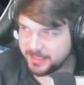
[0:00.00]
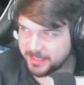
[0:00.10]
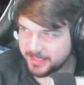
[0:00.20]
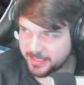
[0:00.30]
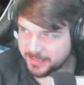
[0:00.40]

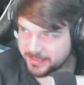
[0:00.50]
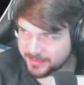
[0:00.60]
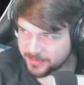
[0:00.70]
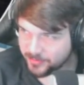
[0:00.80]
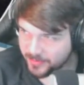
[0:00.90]
it's the
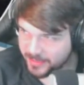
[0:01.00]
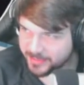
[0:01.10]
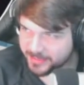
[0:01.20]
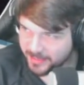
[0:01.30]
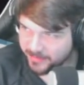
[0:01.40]
greatest
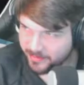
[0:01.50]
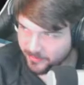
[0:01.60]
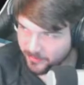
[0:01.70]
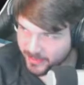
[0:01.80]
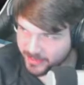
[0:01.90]
game ever
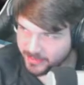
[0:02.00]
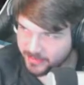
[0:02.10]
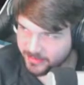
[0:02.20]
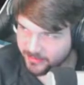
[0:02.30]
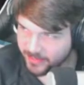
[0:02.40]
made,
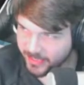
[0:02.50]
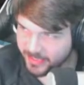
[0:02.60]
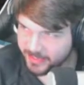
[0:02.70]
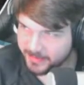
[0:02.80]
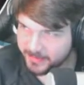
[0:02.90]
okay?
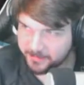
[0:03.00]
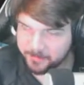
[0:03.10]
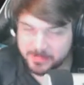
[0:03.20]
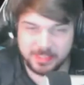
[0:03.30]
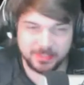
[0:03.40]

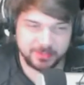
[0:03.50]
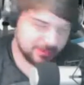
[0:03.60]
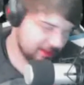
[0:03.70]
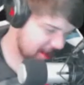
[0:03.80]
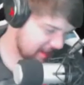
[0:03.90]

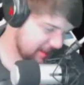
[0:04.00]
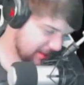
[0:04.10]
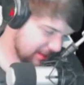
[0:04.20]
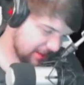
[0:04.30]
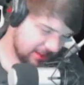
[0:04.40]
They
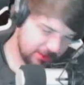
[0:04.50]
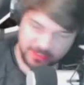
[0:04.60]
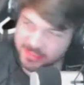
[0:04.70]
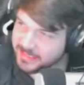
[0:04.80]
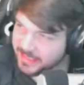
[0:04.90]
took the
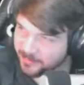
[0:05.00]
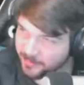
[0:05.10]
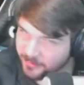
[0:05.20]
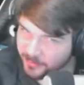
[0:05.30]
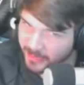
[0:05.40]
greatest game
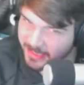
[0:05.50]
ever made